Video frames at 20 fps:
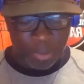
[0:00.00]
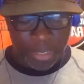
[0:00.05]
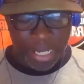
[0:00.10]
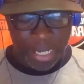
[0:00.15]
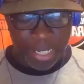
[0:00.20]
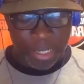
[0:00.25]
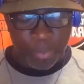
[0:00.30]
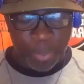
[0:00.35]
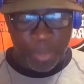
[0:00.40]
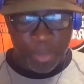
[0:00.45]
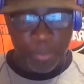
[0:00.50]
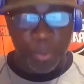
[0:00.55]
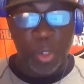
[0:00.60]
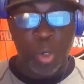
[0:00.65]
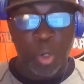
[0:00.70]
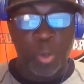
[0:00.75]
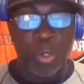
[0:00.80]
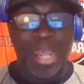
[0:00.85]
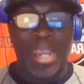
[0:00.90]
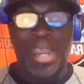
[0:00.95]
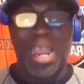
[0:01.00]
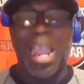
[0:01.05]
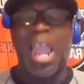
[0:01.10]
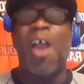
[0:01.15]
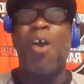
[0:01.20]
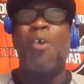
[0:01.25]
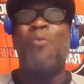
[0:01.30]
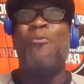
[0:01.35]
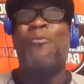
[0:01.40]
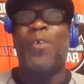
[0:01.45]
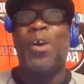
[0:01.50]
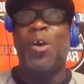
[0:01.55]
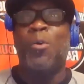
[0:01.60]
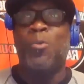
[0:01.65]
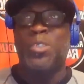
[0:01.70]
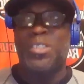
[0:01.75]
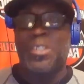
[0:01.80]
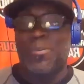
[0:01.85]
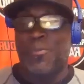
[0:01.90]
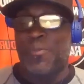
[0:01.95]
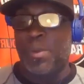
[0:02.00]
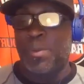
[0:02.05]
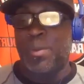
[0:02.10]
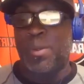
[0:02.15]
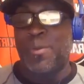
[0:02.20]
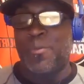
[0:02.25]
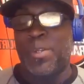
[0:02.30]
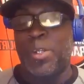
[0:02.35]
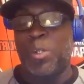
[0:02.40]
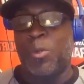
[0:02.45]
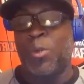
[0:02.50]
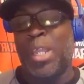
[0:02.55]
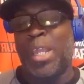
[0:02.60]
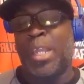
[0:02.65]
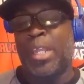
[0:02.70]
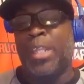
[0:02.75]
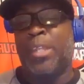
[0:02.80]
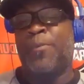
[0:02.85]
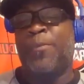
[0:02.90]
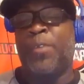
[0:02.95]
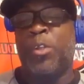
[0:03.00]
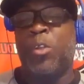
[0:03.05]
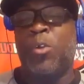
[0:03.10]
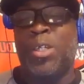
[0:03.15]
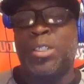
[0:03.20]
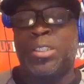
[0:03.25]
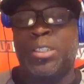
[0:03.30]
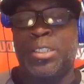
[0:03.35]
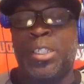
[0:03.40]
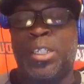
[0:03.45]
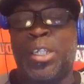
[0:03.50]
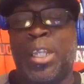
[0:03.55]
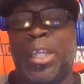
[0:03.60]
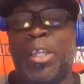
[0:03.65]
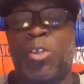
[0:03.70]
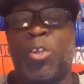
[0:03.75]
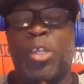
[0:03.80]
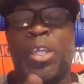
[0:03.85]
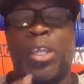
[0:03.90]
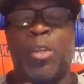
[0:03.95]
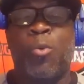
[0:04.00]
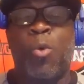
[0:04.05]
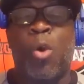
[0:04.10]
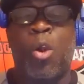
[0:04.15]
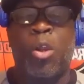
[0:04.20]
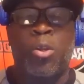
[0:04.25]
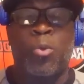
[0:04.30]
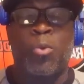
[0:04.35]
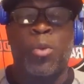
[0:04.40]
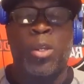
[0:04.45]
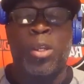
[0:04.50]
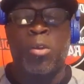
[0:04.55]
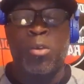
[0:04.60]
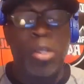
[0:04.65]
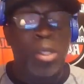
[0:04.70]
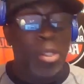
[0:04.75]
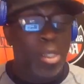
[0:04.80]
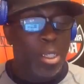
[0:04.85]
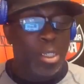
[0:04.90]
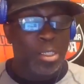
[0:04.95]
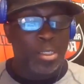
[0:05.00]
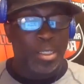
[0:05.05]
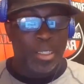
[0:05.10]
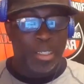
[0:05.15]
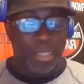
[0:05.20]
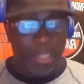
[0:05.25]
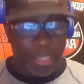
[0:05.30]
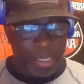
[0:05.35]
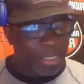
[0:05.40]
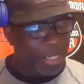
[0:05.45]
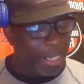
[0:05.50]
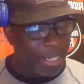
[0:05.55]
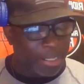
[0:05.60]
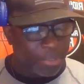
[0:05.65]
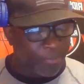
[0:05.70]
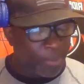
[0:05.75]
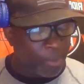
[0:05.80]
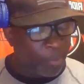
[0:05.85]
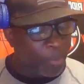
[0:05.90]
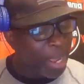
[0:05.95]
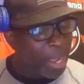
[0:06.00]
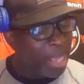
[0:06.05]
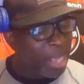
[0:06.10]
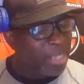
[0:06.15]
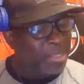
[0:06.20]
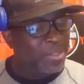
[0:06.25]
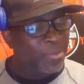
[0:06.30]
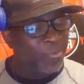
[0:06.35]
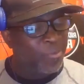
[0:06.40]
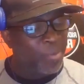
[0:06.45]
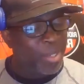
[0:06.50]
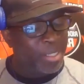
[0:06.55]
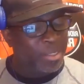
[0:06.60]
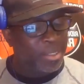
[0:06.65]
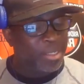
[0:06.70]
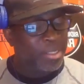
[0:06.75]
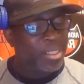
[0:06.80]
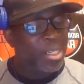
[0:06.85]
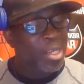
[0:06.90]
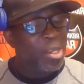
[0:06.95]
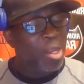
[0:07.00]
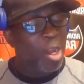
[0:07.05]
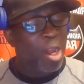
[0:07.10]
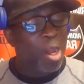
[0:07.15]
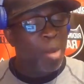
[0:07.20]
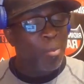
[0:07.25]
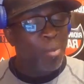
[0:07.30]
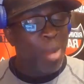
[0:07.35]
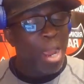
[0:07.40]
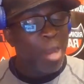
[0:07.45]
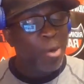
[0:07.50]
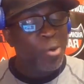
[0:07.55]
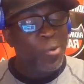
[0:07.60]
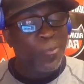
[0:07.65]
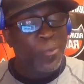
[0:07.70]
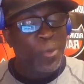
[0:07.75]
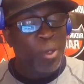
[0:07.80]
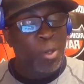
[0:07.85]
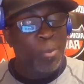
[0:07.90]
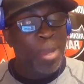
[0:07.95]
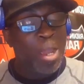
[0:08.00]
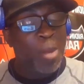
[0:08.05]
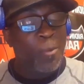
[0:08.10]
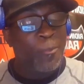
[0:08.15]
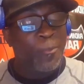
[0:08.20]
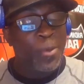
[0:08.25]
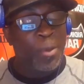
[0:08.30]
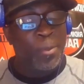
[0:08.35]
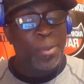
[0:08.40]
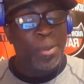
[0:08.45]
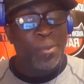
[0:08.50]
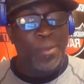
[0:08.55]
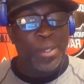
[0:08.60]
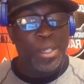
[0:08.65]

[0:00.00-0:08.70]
Let the people know, like, how fun was it filming the video? Like, in the video I seen, like, you kind of walking around. It it has a very positive message. Um, how do you feel about filming